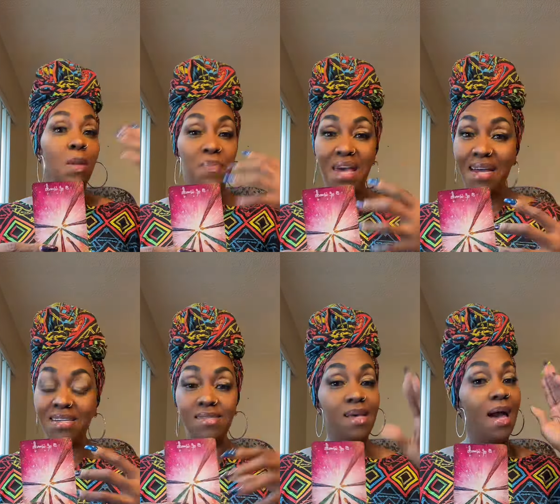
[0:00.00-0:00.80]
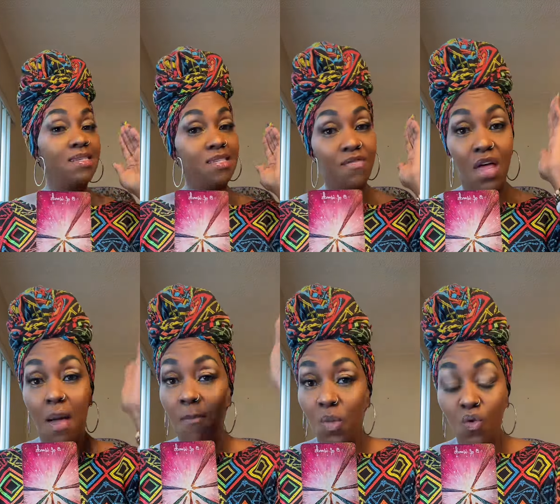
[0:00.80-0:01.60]
being decisive,
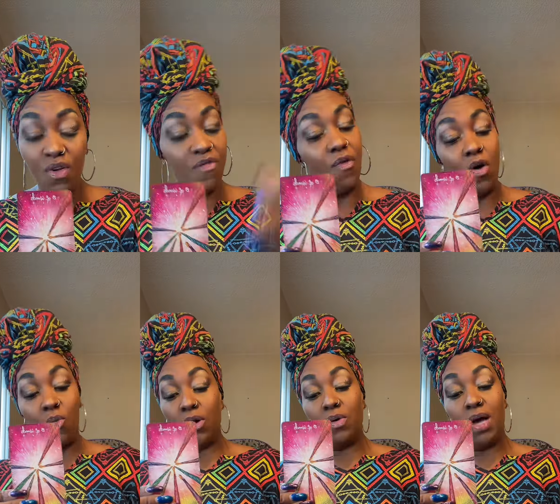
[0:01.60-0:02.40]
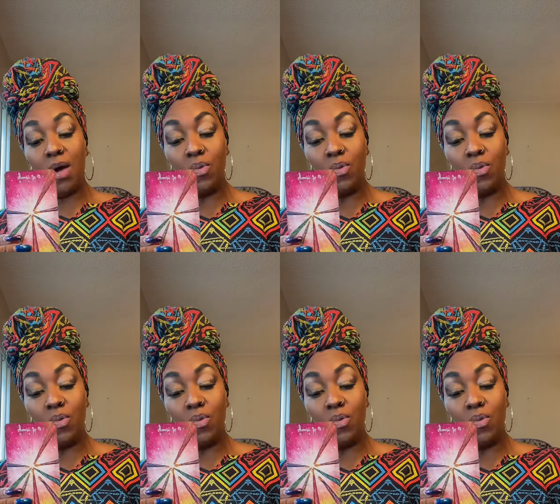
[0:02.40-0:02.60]
moving forward, okay?